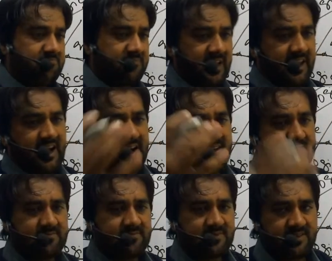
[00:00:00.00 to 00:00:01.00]
there are
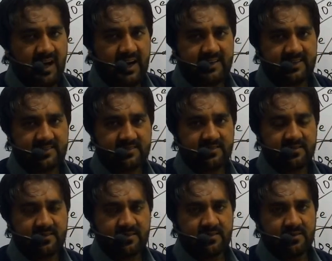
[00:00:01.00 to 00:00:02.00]
guys
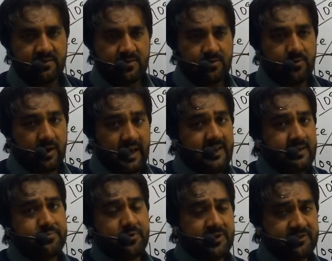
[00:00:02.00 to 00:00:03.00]
who
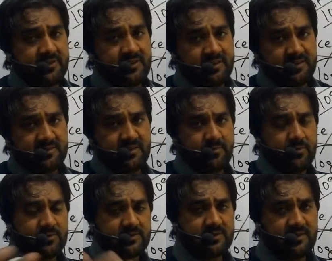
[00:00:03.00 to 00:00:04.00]
like poetry.
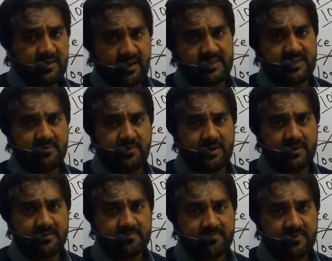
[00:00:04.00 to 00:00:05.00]
Suppose Azhar
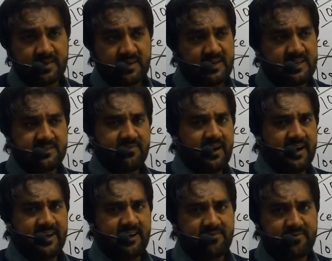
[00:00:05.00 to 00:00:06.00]
Malan, he is
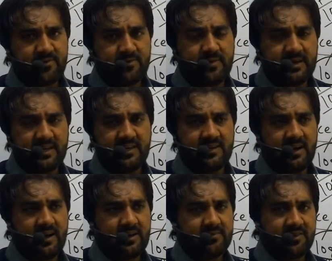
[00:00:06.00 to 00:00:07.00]
fond of making
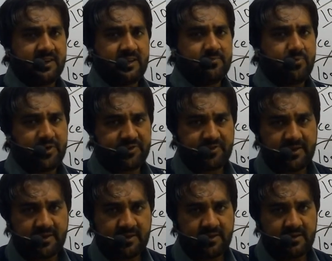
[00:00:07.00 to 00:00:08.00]
reading poetry,
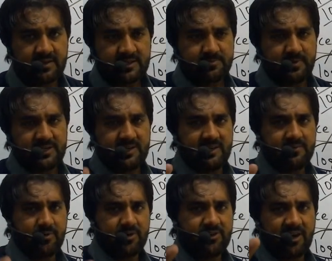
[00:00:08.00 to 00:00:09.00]
especially
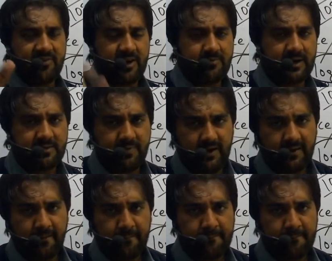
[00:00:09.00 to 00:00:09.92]
poetry of Allama Iqbal.